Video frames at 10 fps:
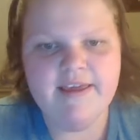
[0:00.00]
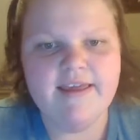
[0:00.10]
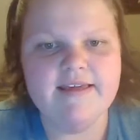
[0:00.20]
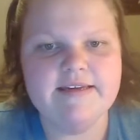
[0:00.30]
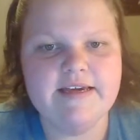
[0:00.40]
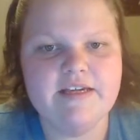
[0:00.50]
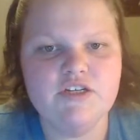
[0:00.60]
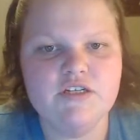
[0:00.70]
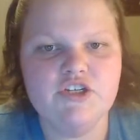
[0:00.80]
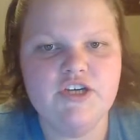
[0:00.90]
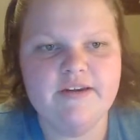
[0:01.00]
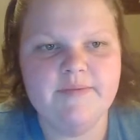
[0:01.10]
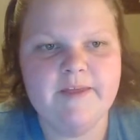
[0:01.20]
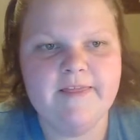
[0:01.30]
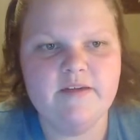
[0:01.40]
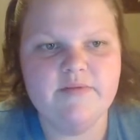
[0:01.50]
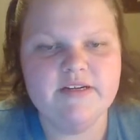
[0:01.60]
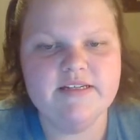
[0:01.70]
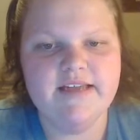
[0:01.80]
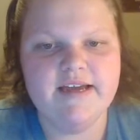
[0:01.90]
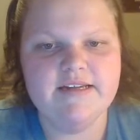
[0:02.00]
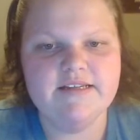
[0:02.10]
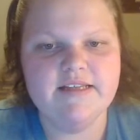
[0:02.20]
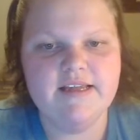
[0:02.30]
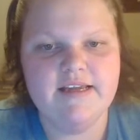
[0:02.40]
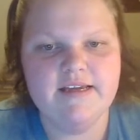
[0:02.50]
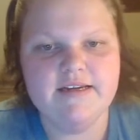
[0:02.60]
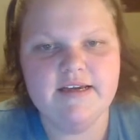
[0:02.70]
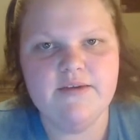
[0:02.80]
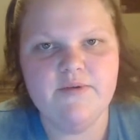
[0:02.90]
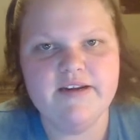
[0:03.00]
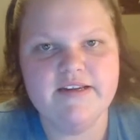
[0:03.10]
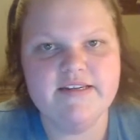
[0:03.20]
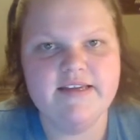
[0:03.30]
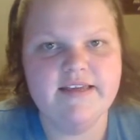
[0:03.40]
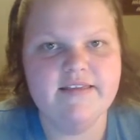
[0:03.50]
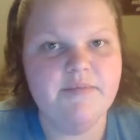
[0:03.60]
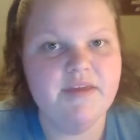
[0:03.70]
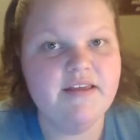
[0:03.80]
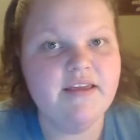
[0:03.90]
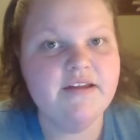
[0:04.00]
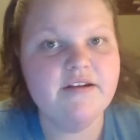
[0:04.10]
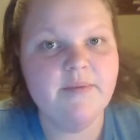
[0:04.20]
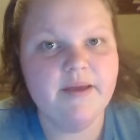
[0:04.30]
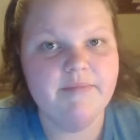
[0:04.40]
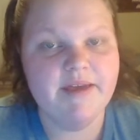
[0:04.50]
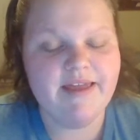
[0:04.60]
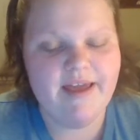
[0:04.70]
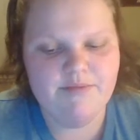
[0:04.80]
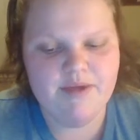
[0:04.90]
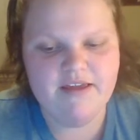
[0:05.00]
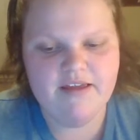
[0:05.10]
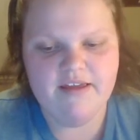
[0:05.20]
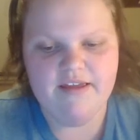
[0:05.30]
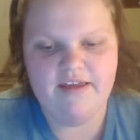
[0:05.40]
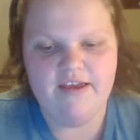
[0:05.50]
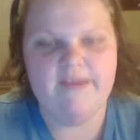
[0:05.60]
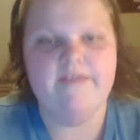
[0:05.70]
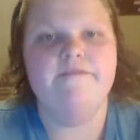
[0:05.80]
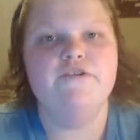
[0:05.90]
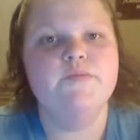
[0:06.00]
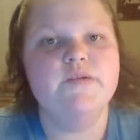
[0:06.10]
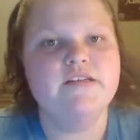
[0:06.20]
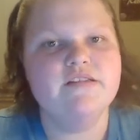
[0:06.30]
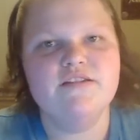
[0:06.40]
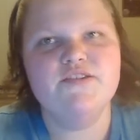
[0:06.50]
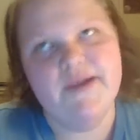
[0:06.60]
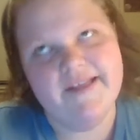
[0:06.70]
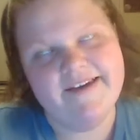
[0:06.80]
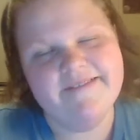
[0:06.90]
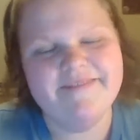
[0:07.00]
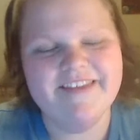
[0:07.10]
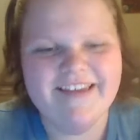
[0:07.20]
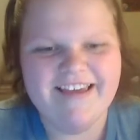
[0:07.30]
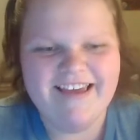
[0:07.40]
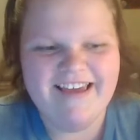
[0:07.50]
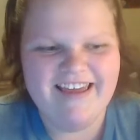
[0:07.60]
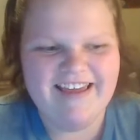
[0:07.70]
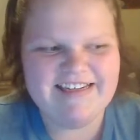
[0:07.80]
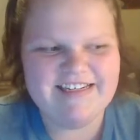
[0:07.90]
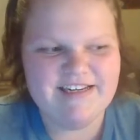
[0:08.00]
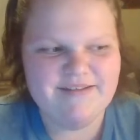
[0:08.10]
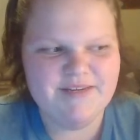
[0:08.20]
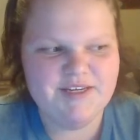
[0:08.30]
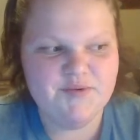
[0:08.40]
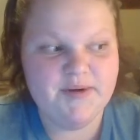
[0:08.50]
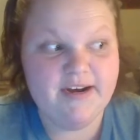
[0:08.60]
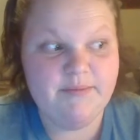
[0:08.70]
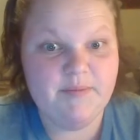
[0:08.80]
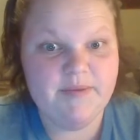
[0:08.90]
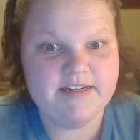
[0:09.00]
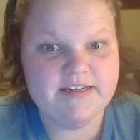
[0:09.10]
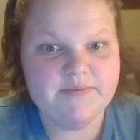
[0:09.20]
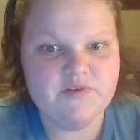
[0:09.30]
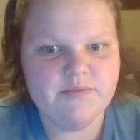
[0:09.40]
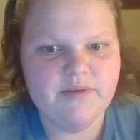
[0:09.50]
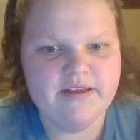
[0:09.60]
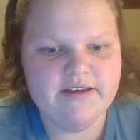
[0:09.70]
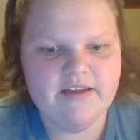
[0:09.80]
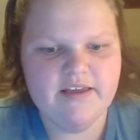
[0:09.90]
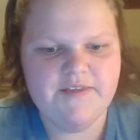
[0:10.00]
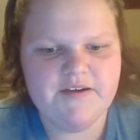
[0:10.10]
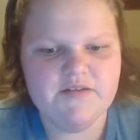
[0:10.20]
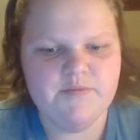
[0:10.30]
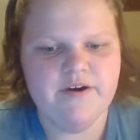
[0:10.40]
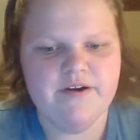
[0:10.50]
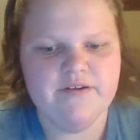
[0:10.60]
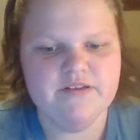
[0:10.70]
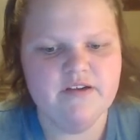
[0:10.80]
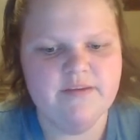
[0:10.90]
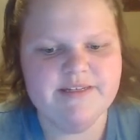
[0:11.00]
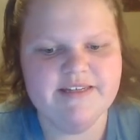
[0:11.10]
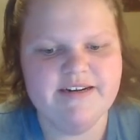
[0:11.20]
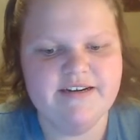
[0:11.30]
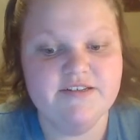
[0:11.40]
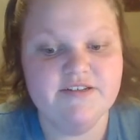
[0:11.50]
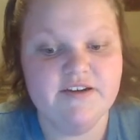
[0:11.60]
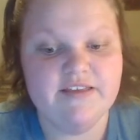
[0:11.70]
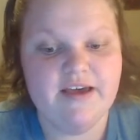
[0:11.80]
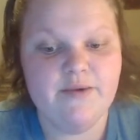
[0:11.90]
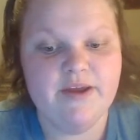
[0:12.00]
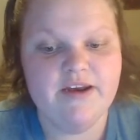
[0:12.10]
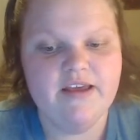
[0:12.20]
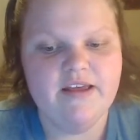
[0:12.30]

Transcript: and I just checked my library status, and I wanted to get The Mediator by Meg Cabot. And the first book is called Twilight, and it's ready to be picked up, so I'm probably going to get that tomorrow. So I'm excited to start that one.